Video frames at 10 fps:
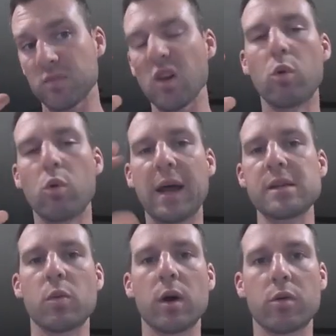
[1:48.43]
we'll get
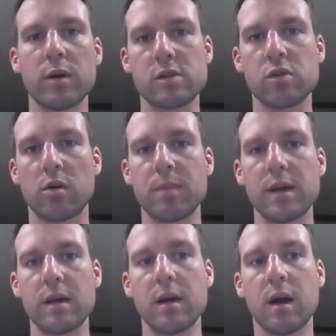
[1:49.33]
into what Chris told
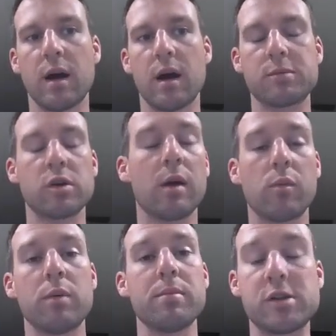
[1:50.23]
me.
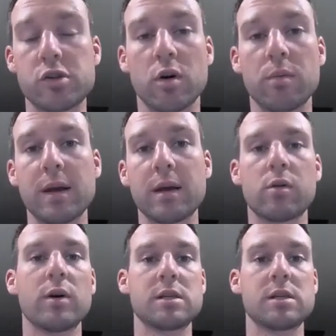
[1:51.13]
What Mitch told me. Chris